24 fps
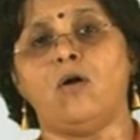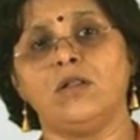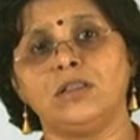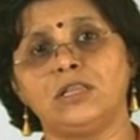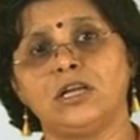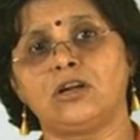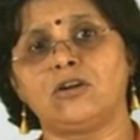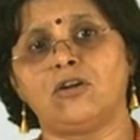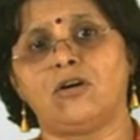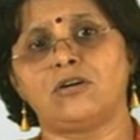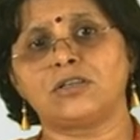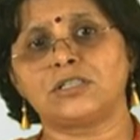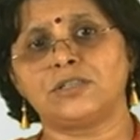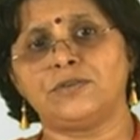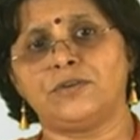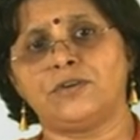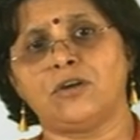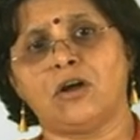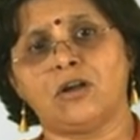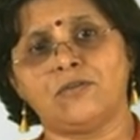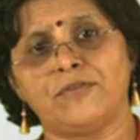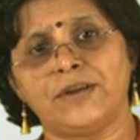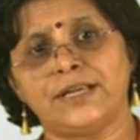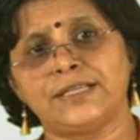the clocks will
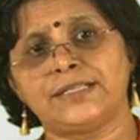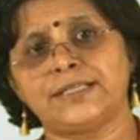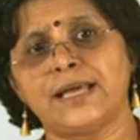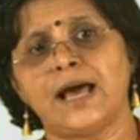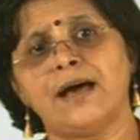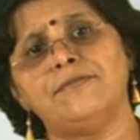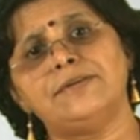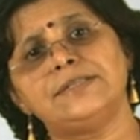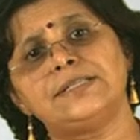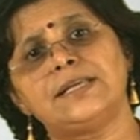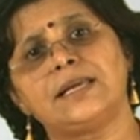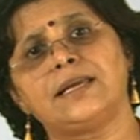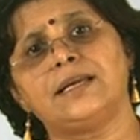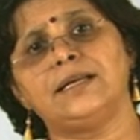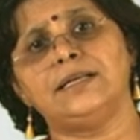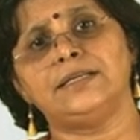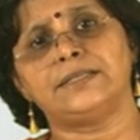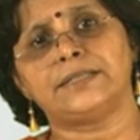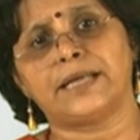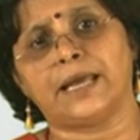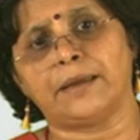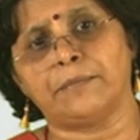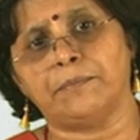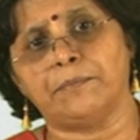always have a single
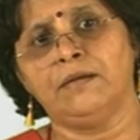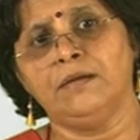time.